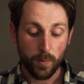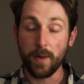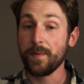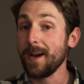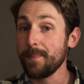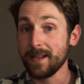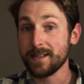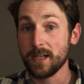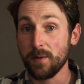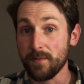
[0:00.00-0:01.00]
whether that be
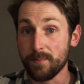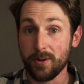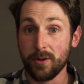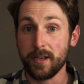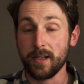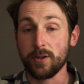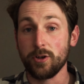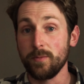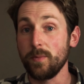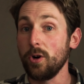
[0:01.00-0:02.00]
in self-employed
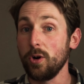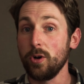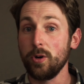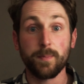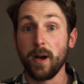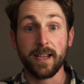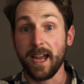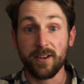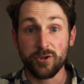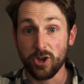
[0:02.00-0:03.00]
income or by
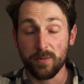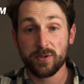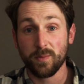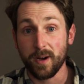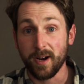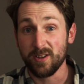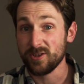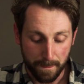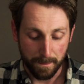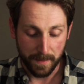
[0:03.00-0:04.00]
getting a job somewhere
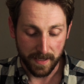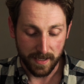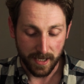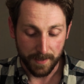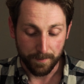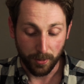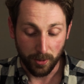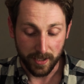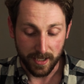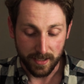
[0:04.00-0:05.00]
else. The
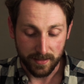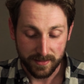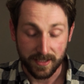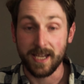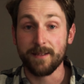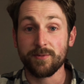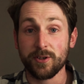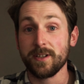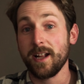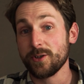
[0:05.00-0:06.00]
employee scheme
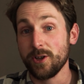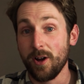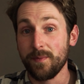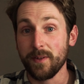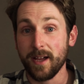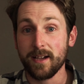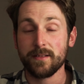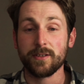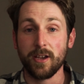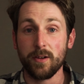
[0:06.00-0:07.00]
doesn't actually offer
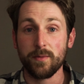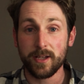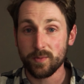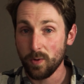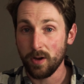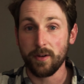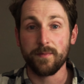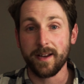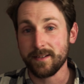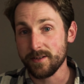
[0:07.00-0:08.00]
that, so that's one
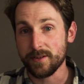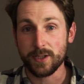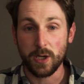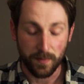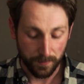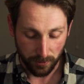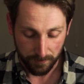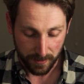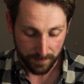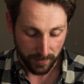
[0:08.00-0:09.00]
advantage that
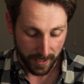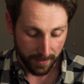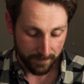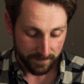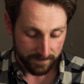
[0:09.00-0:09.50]
self-employed people get.